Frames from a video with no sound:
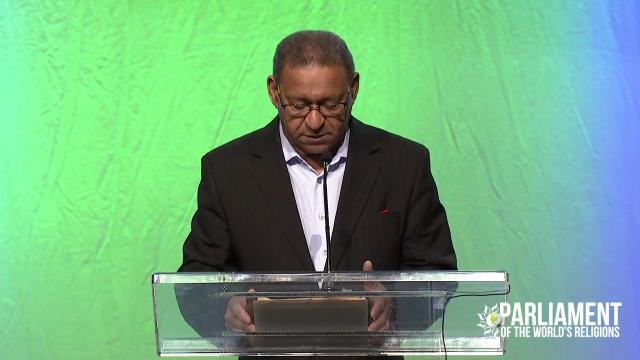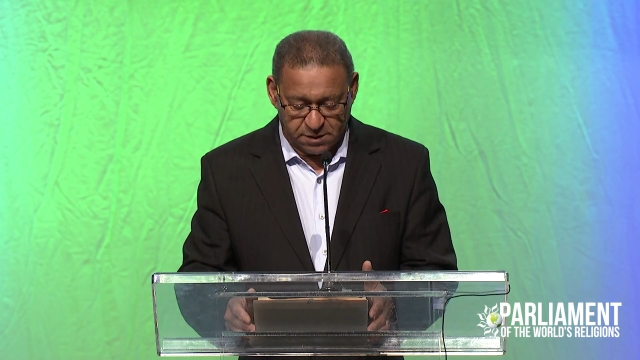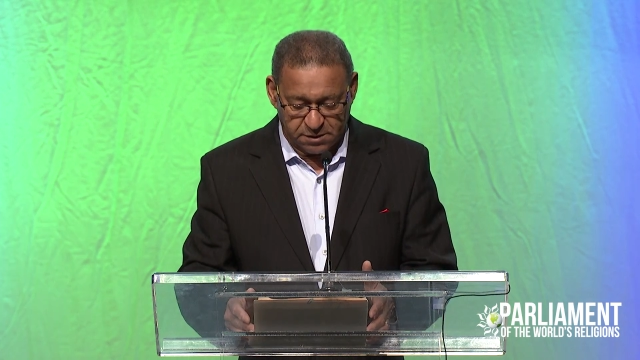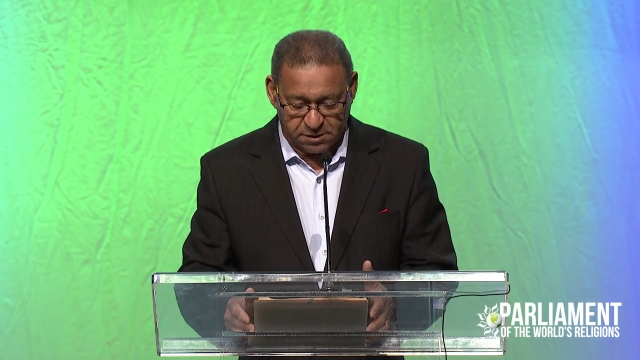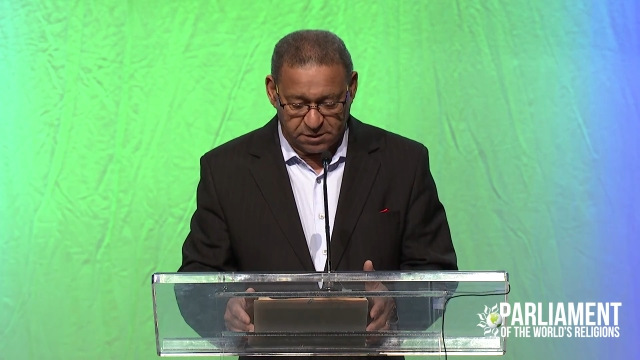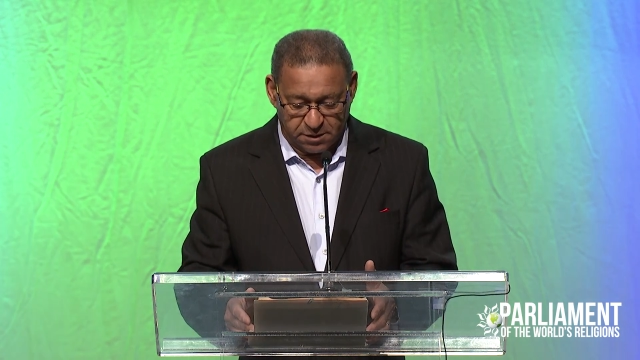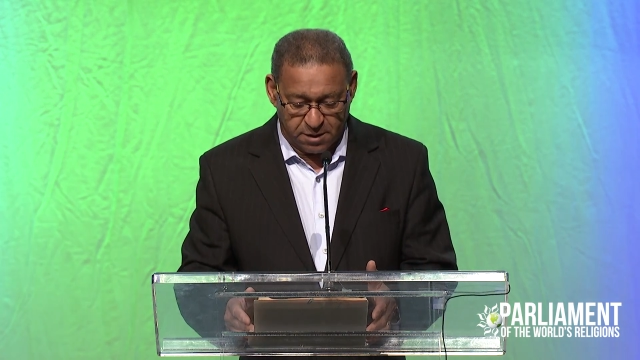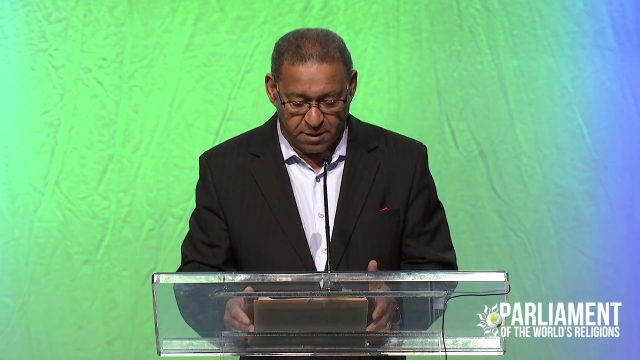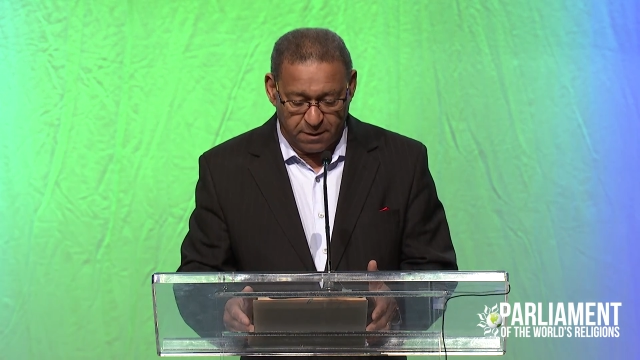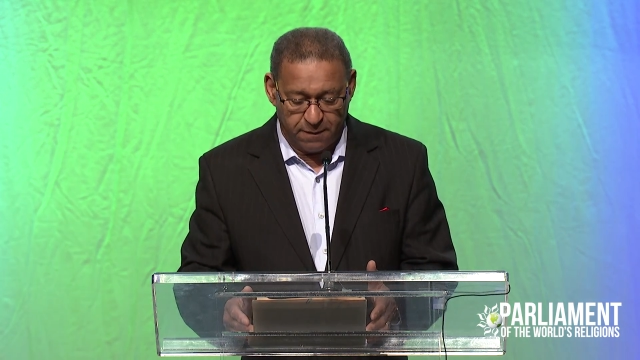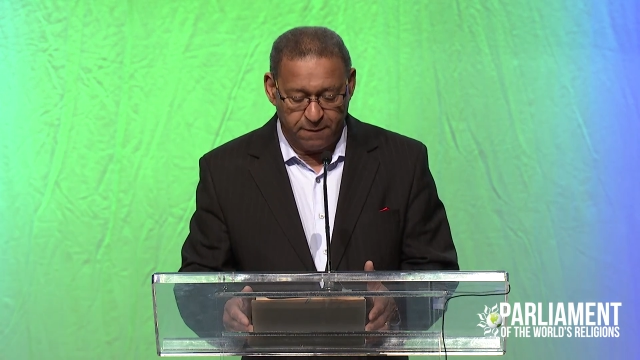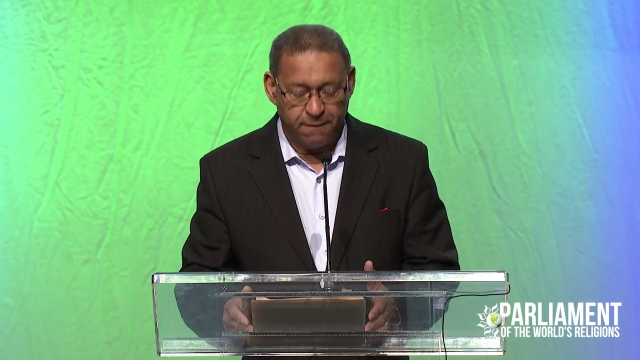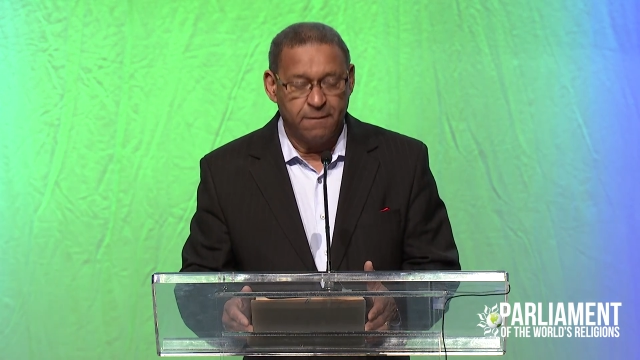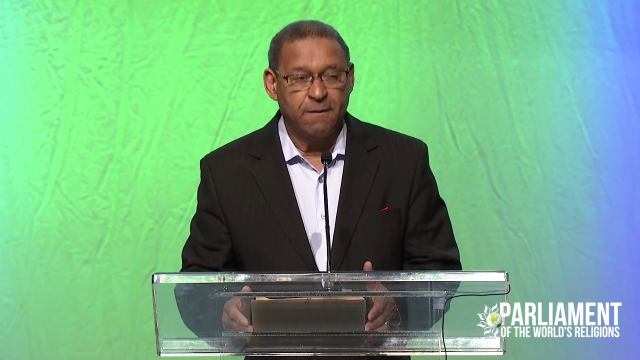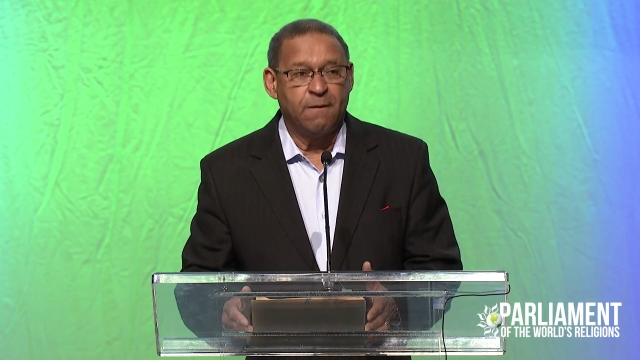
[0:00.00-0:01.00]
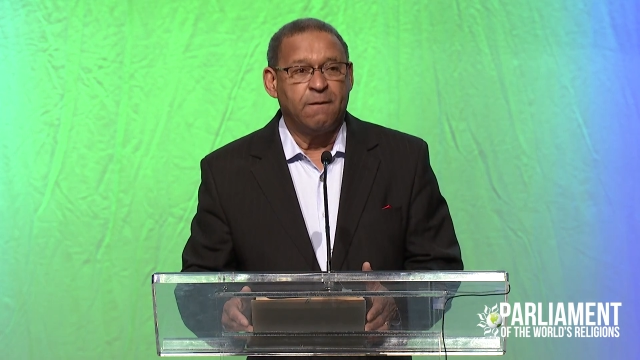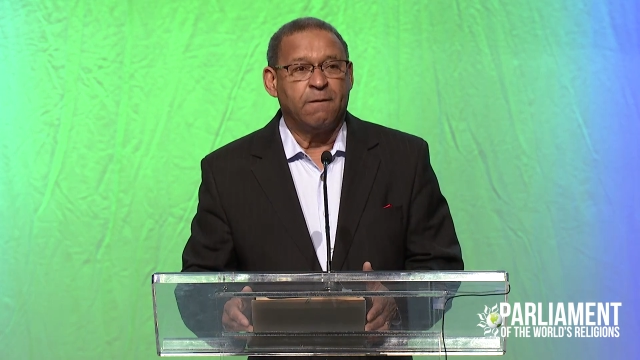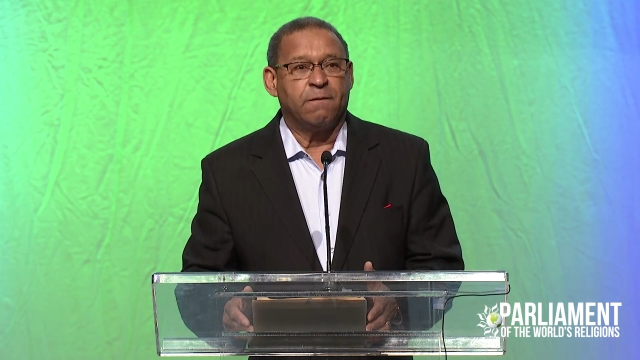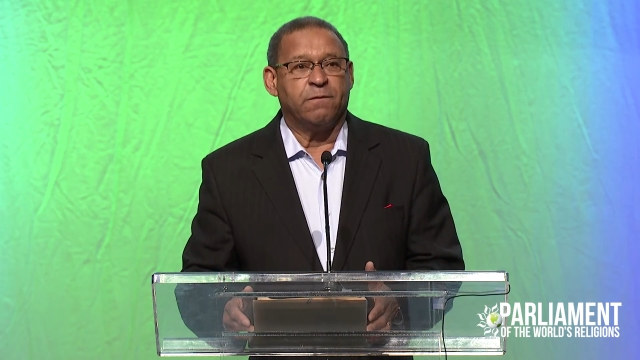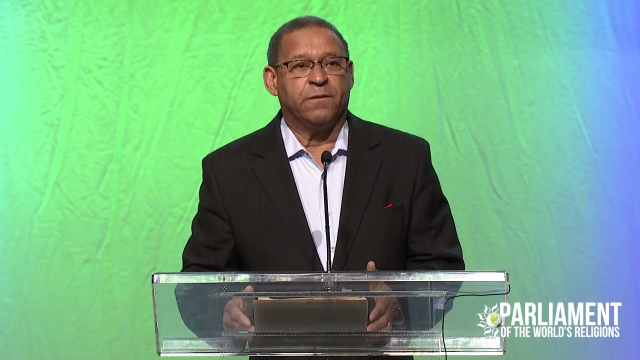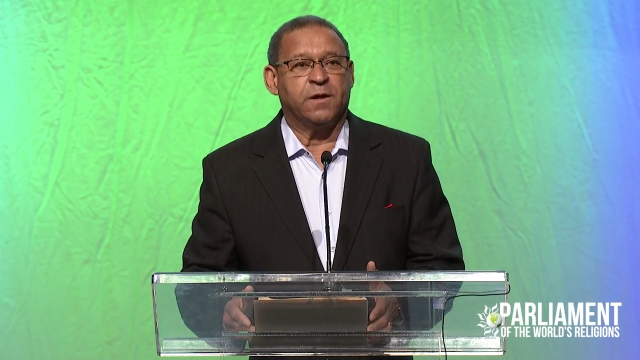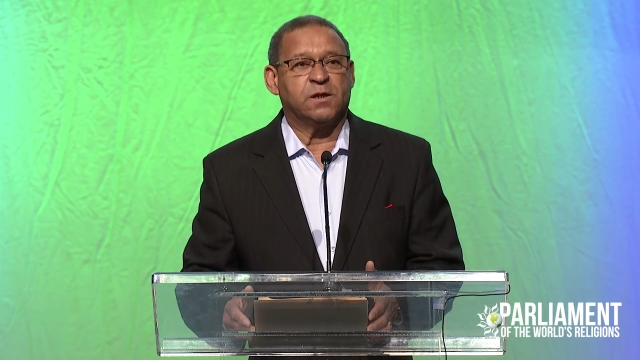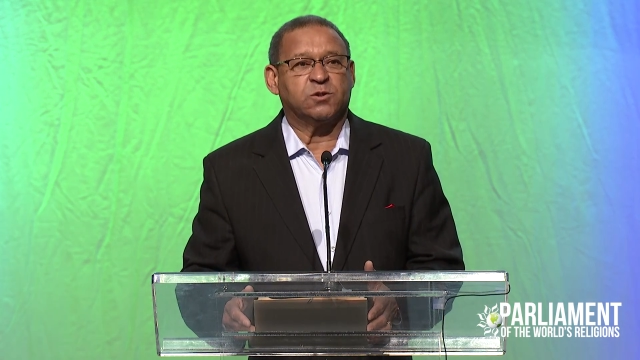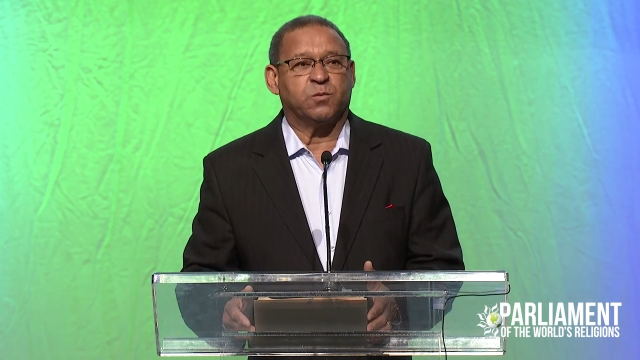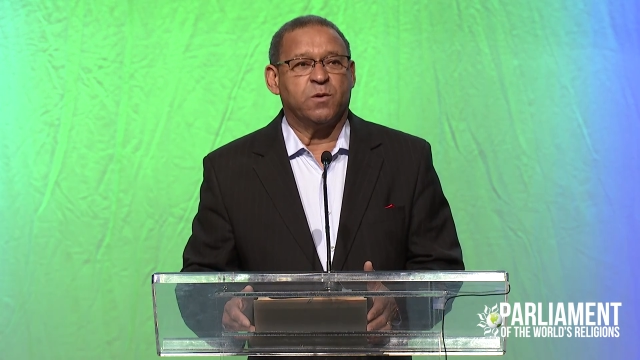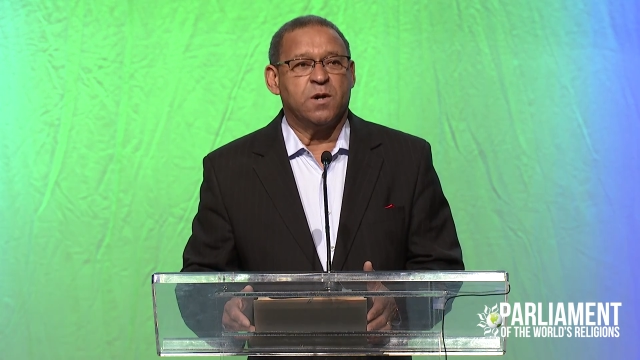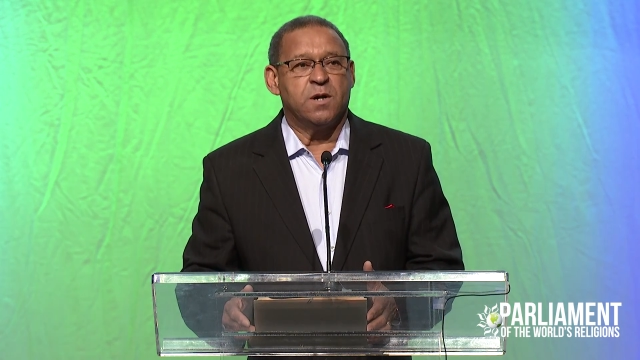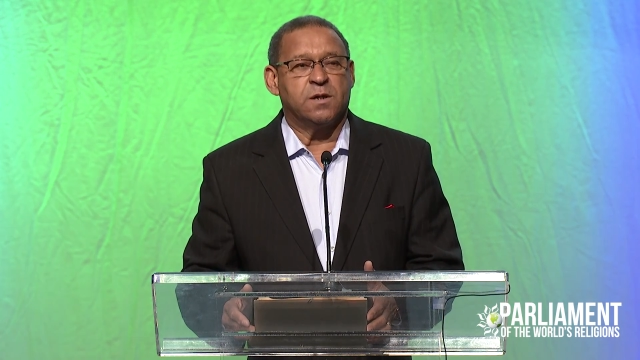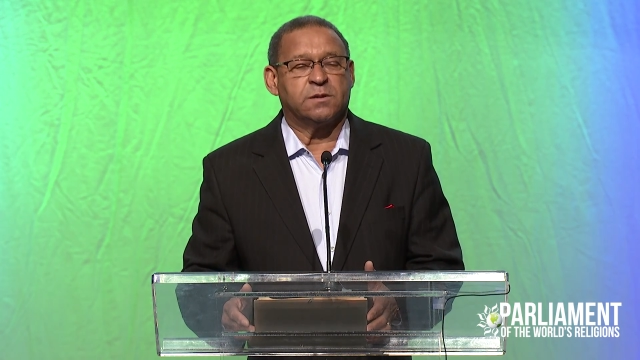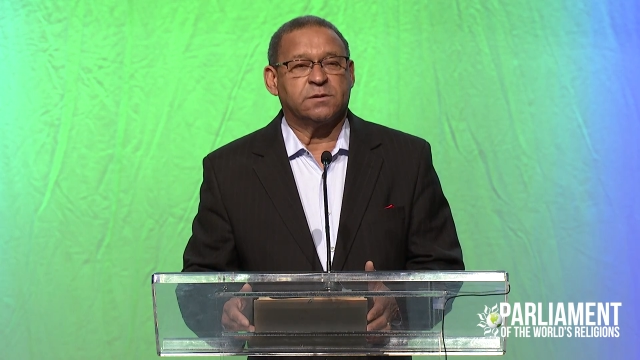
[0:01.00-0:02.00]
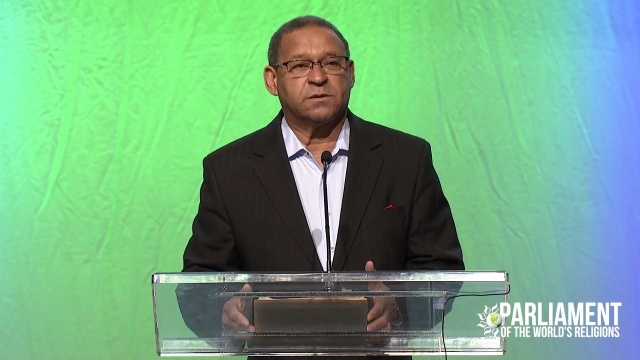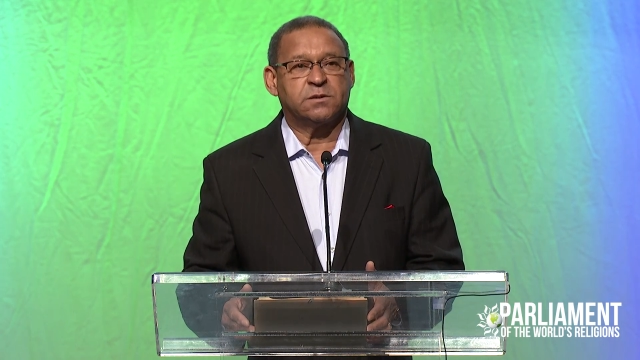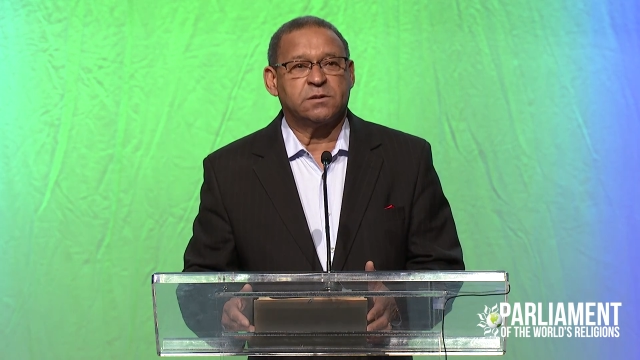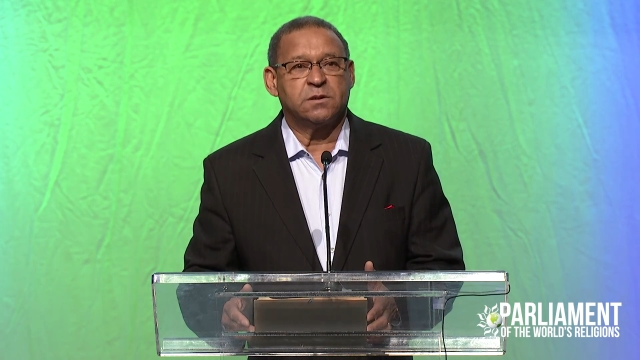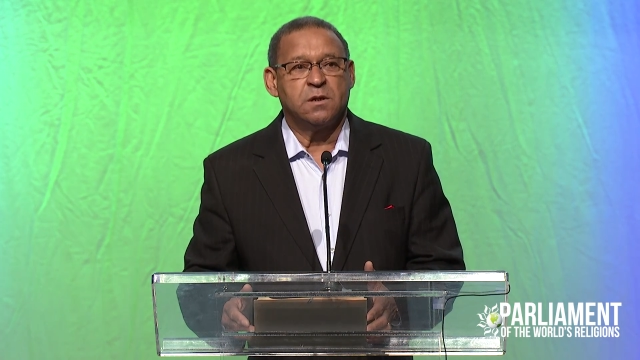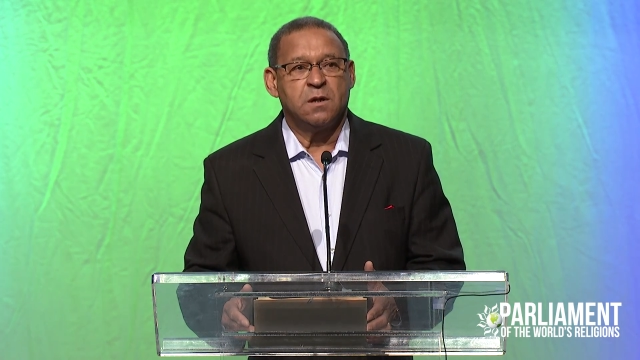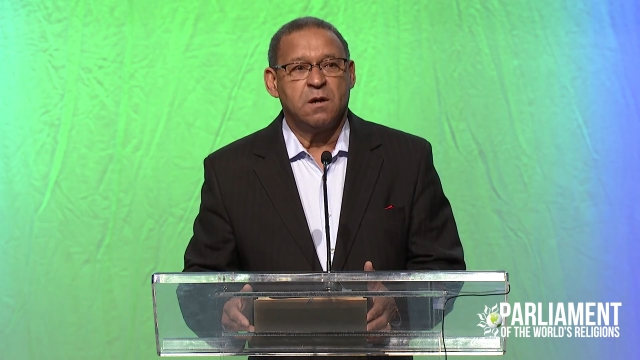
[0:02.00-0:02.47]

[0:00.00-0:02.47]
this year, these words